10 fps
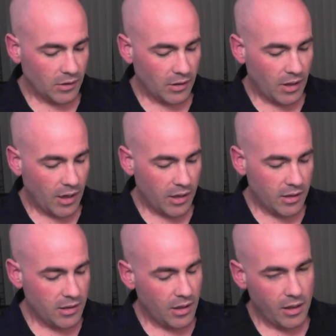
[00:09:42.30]
I
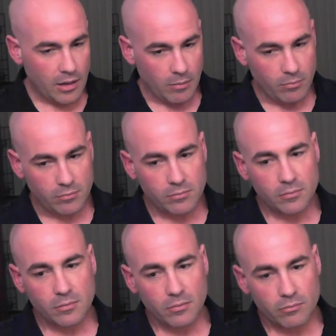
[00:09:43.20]
am
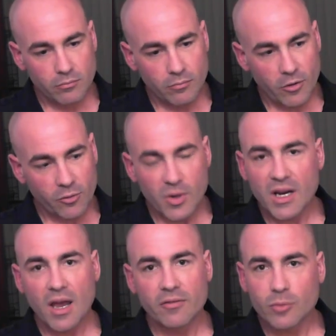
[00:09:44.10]

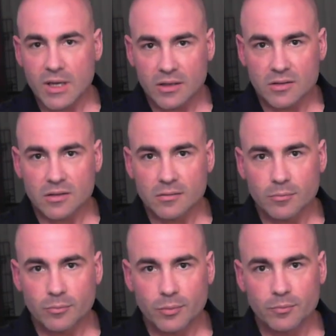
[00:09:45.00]
3.5 weeks,
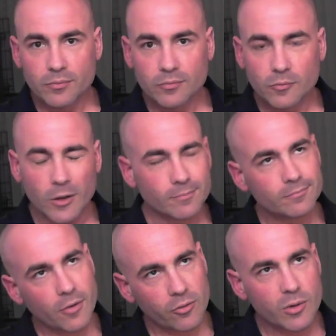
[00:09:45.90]
well,
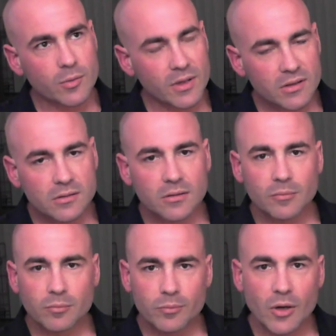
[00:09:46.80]
3 weeks
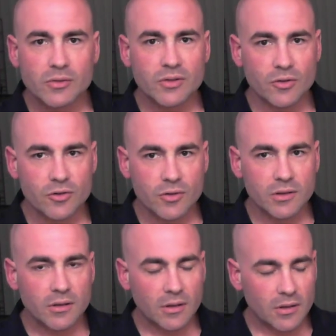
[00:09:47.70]
post-surgery.
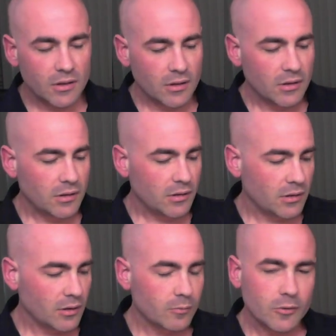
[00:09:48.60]

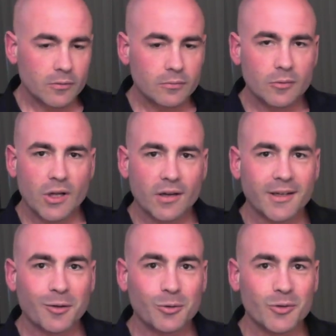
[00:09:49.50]
We'll not
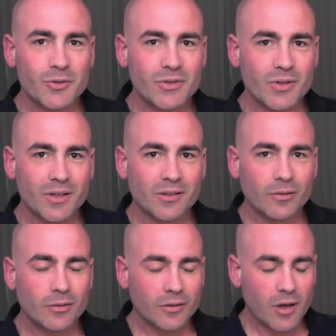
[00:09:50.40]
count those
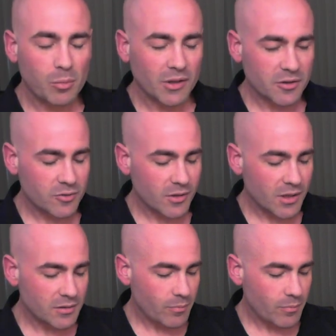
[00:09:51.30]
couple extra days.